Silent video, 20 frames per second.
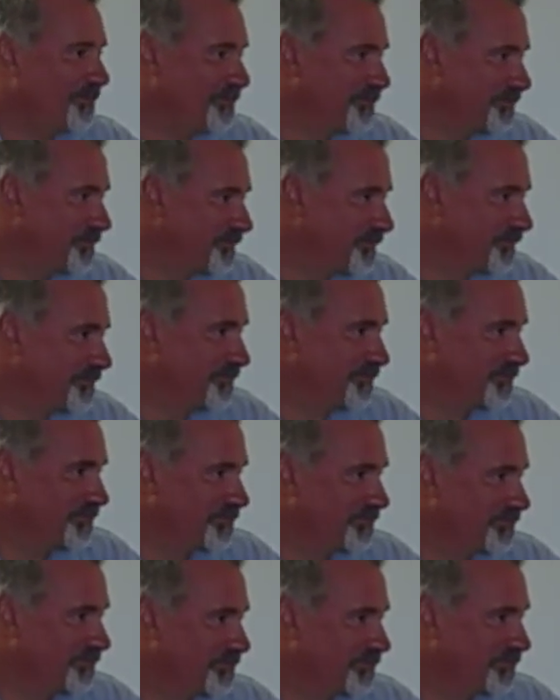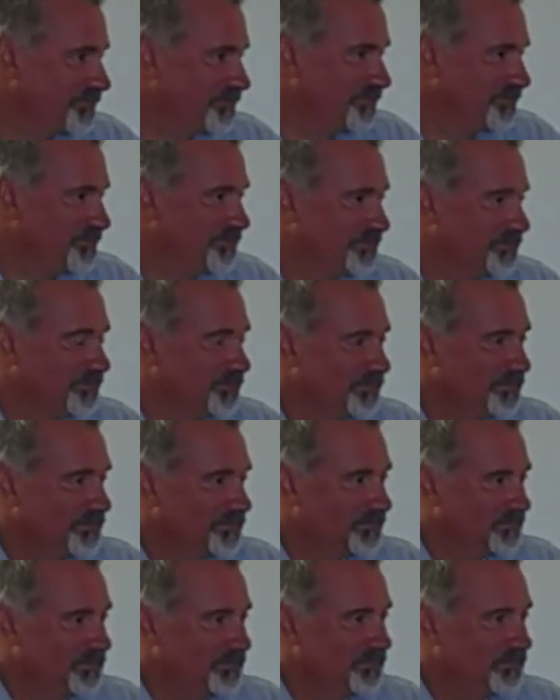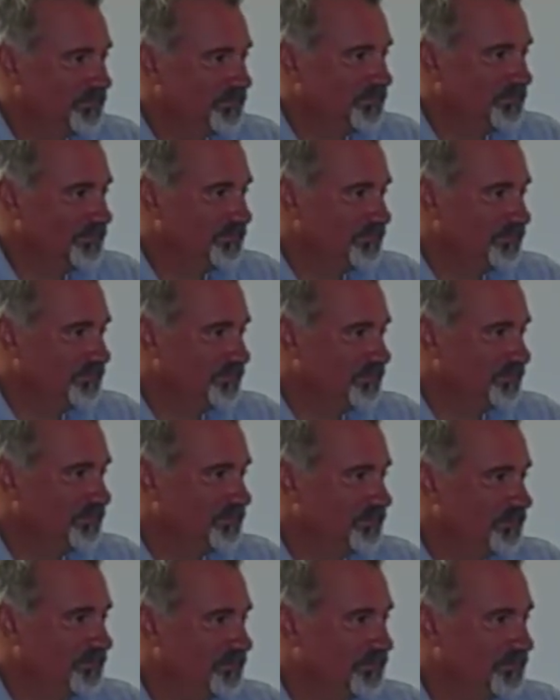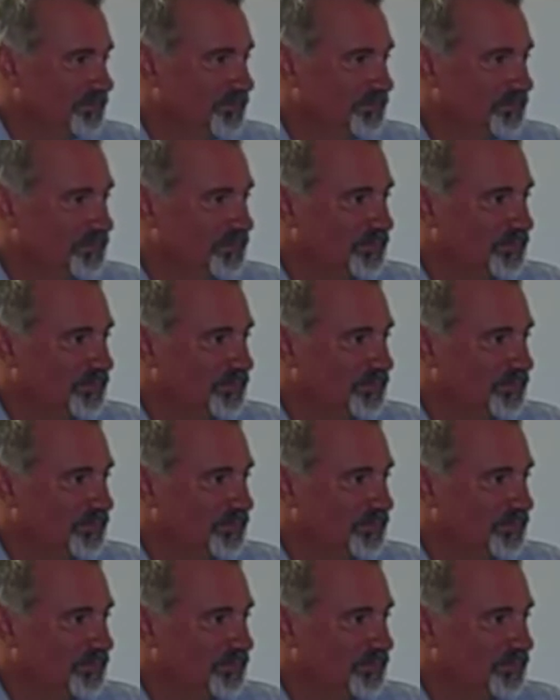And those people who have passed are in a beautiful place.